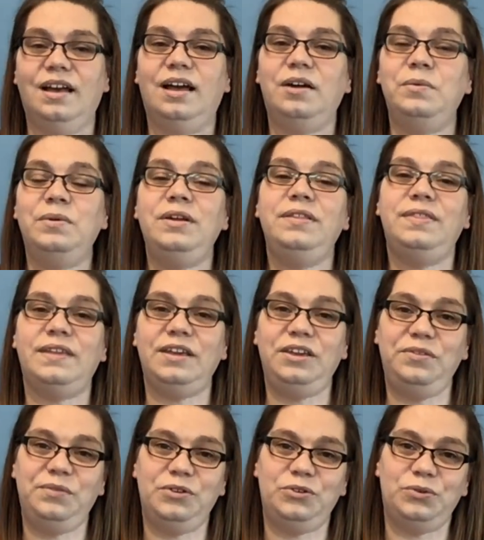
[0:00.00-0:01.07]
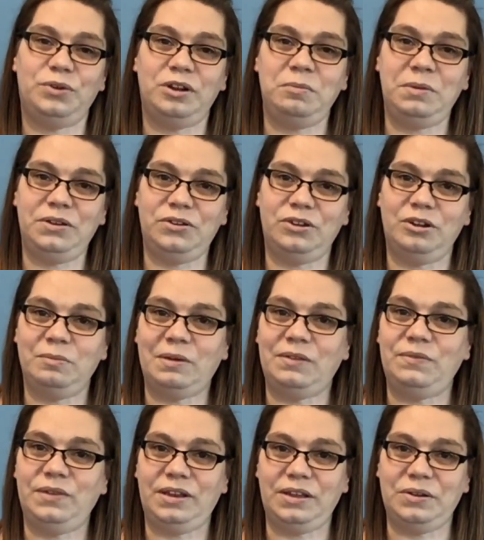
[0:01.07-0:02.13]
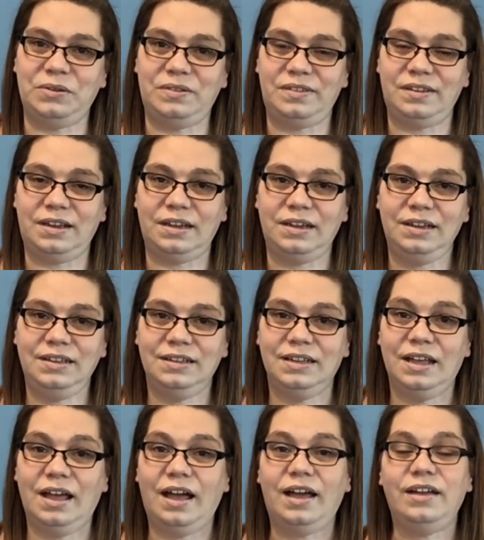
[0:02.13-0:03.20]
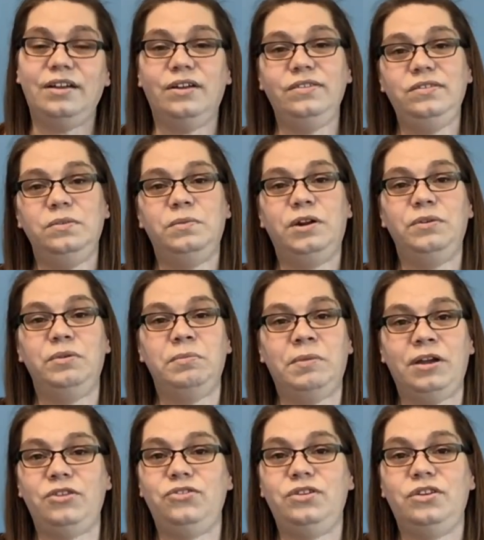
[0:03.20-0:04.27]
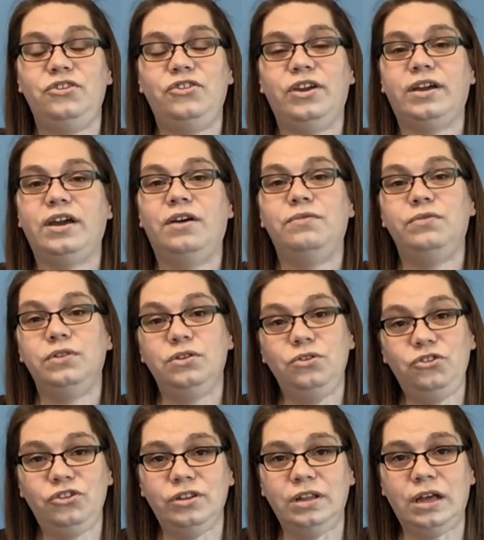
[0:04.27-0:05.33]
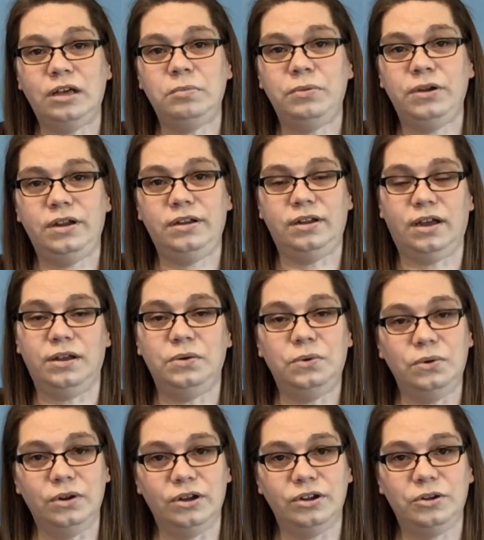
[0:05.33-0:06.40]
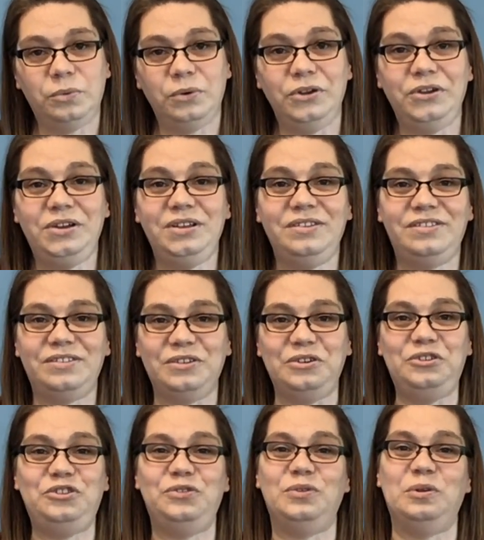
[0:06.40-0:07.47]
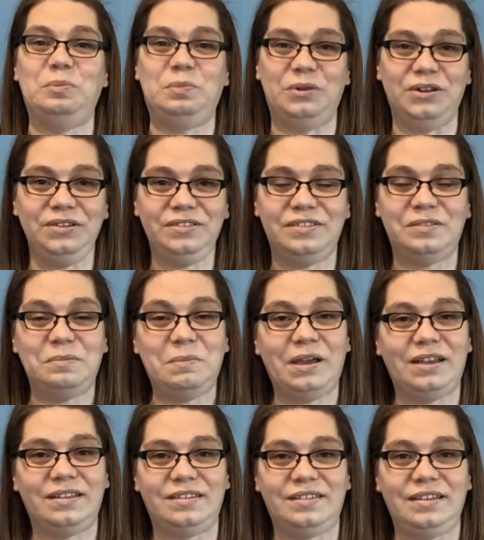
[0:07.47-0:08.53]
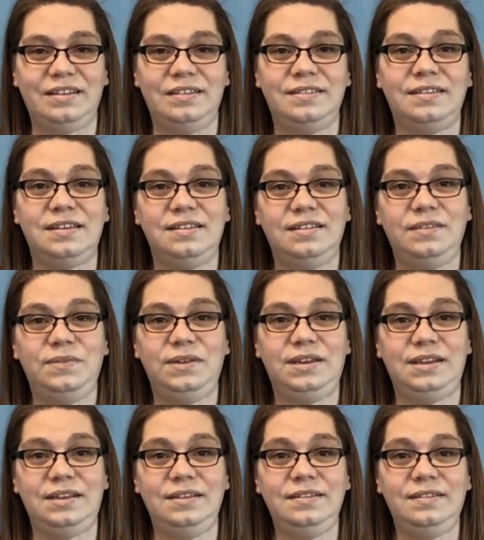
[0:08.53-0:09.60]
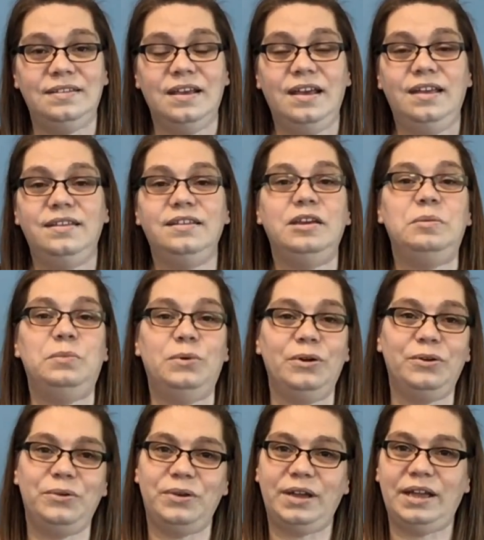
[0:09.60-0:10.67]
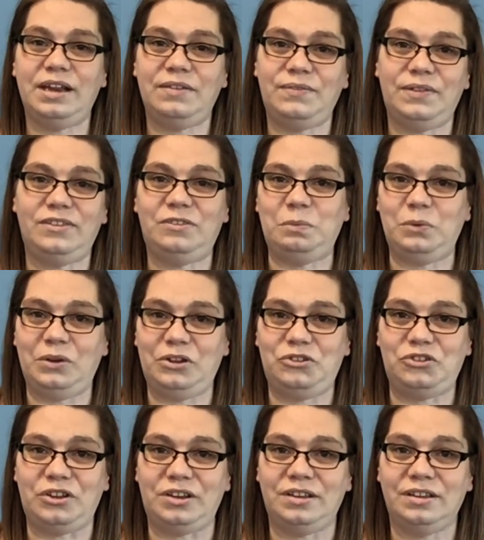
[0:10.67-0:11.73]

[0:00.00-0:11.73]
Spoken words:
I want to thank you for joining me during my video today. I also want to remind you to check out volusialibrary.org, where you can search for books, magazines, and DVDs to get more creative inspiration.